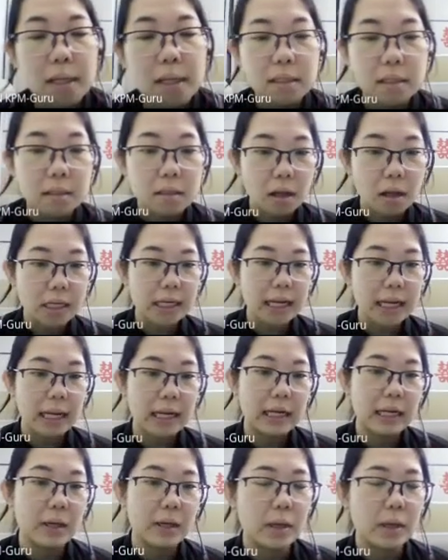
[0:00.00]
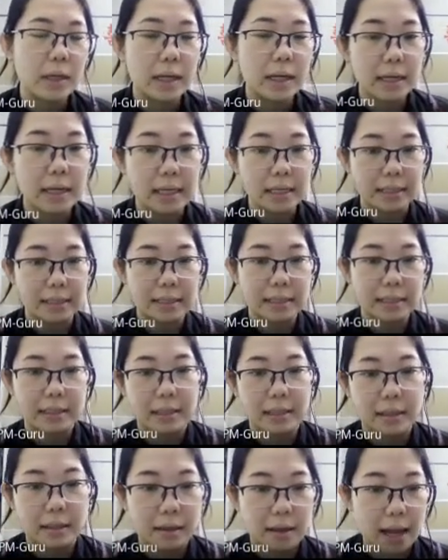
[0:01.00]
solid and liquid is
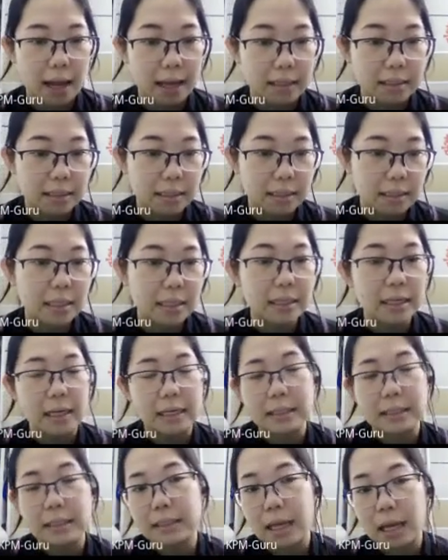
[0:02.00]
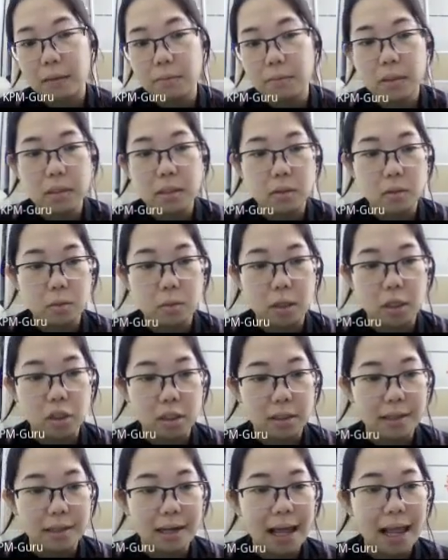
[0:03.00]
existing at the same
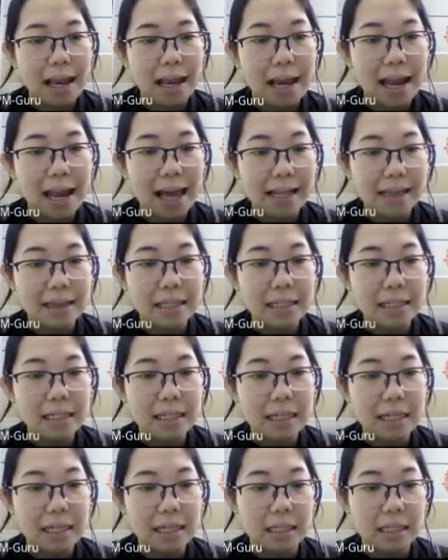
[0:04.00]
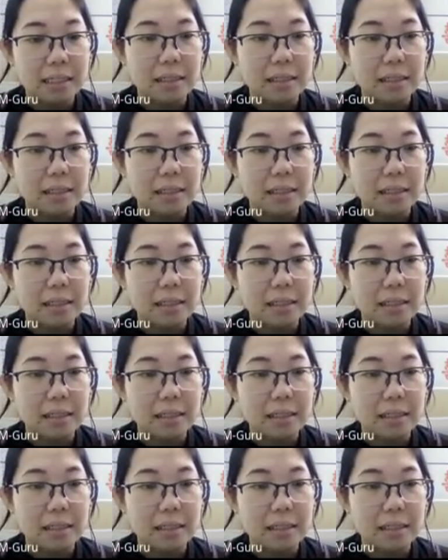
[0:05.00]
situation, latent heat is